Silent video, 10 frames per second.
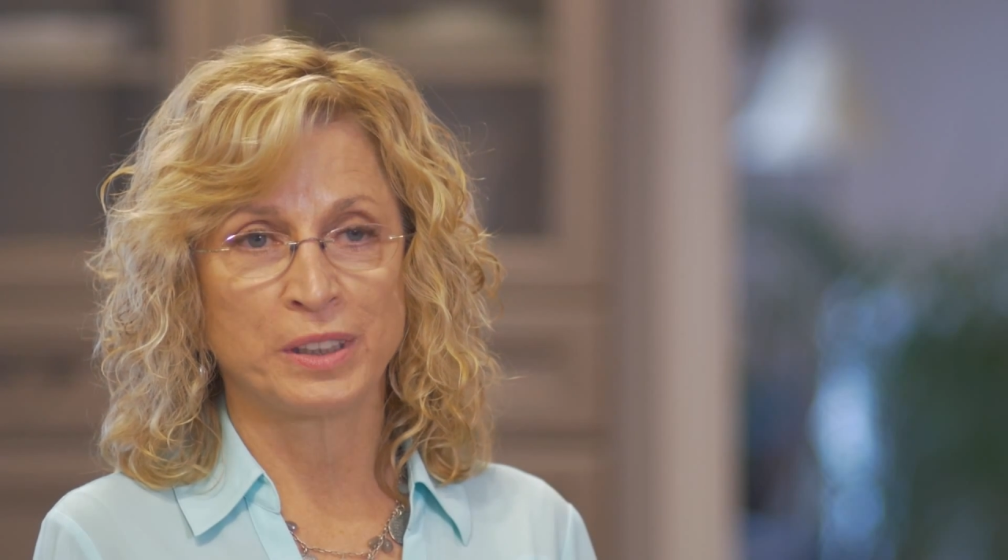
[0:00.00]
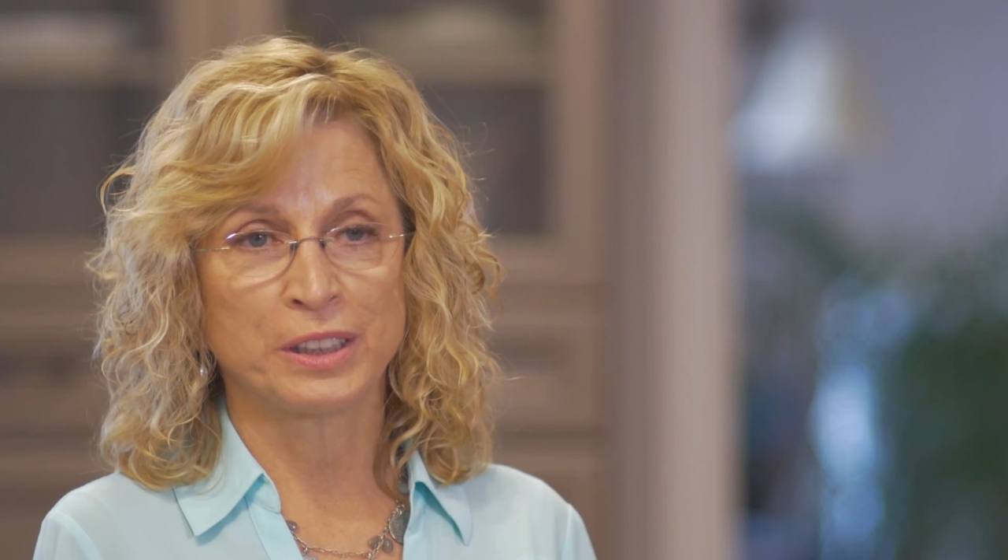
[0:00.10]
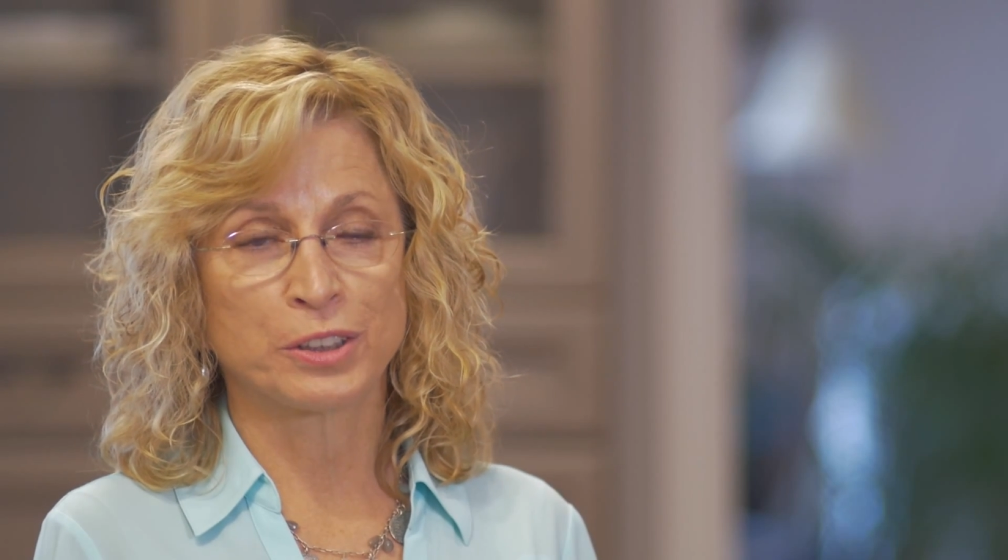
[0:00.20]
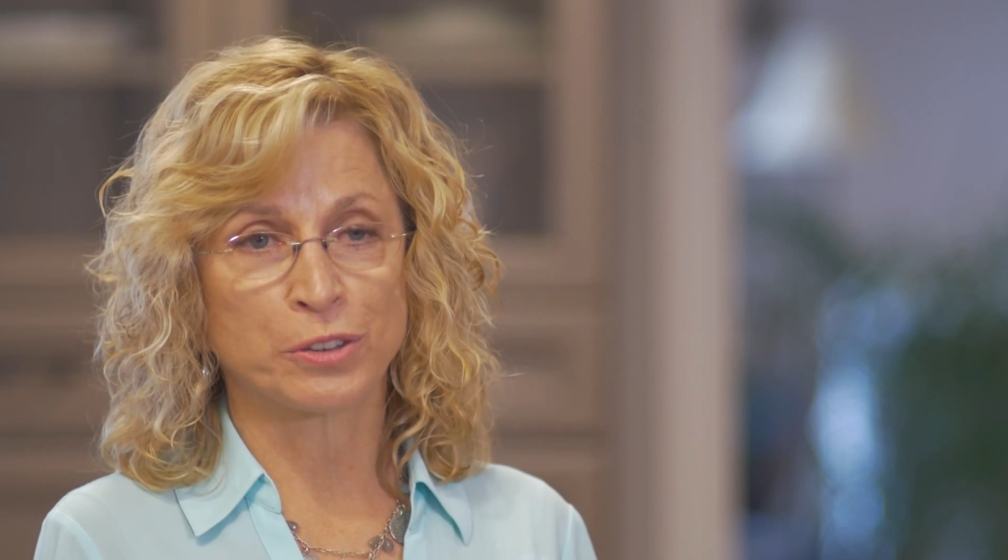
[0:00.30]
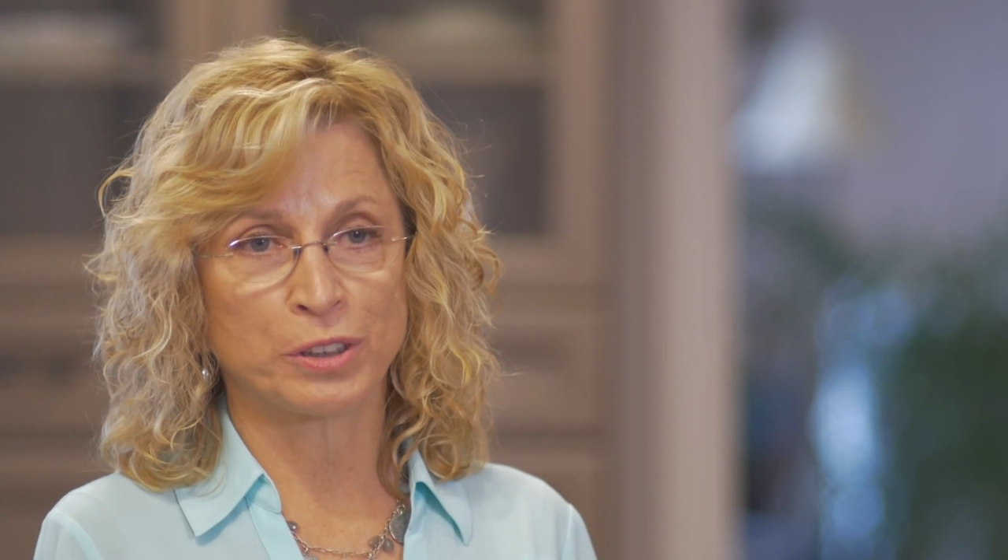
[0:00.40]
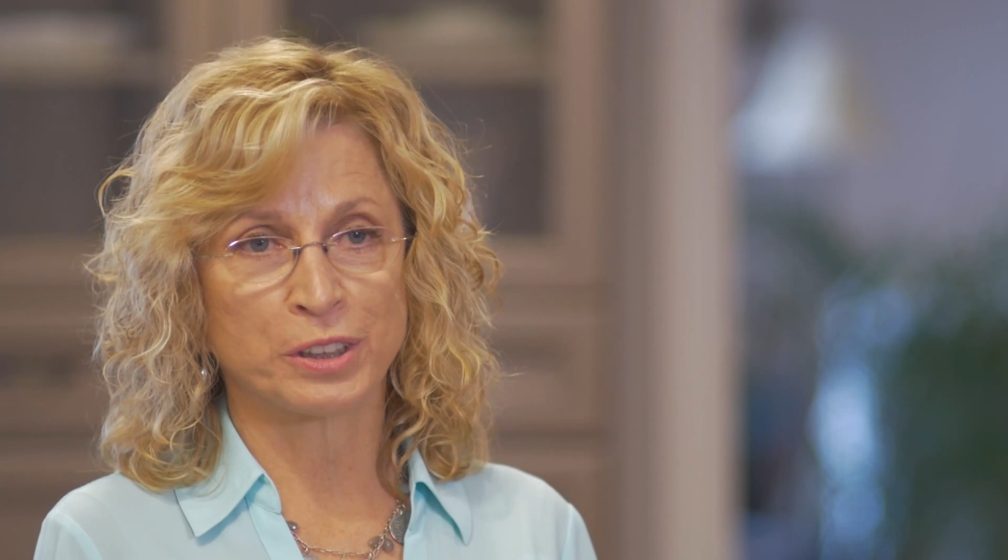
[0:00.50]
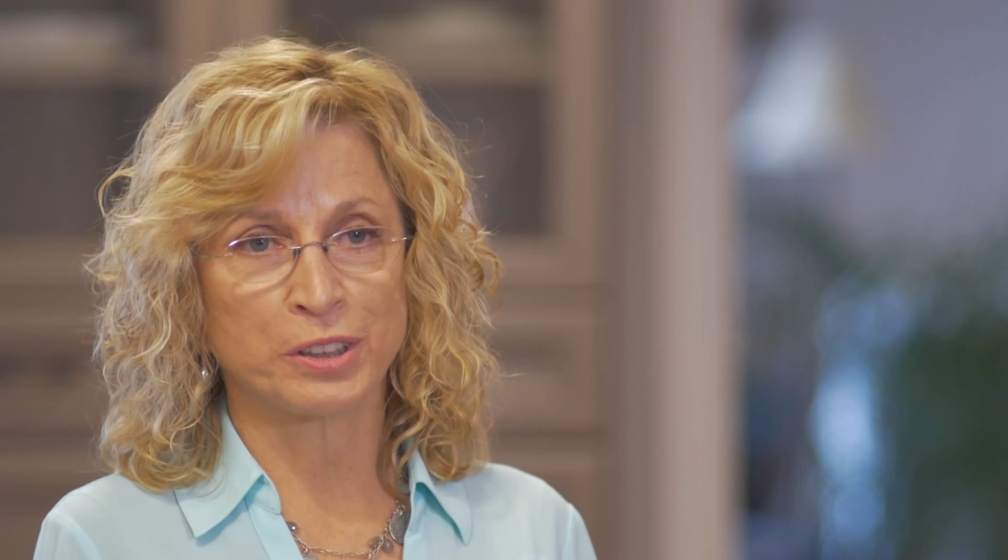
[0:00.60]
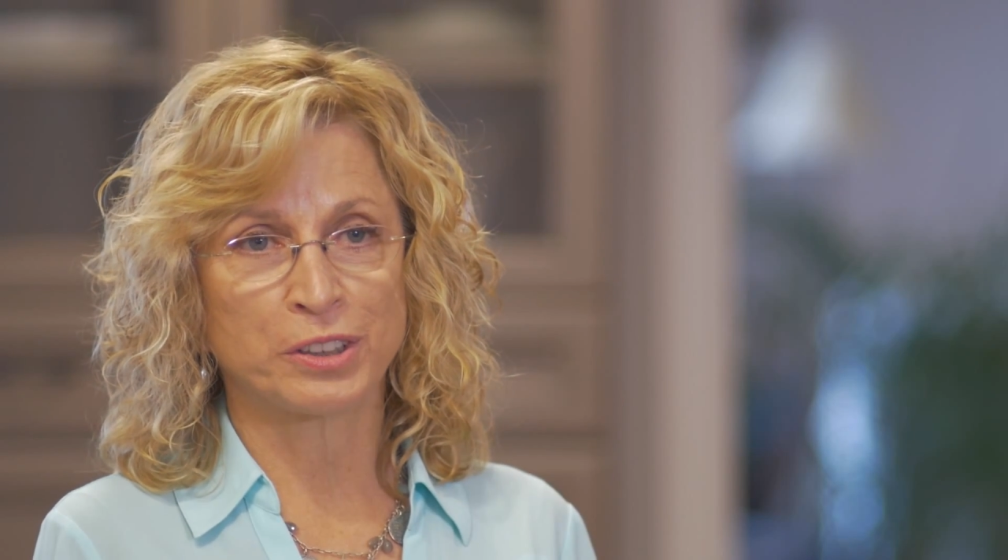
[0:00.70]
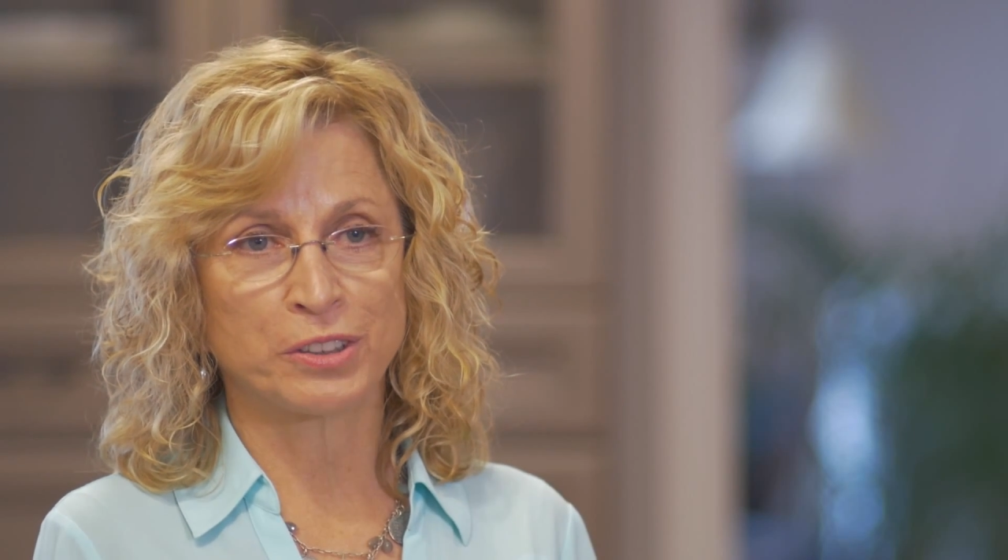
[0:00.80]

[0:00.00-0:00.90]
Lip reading: strong tooth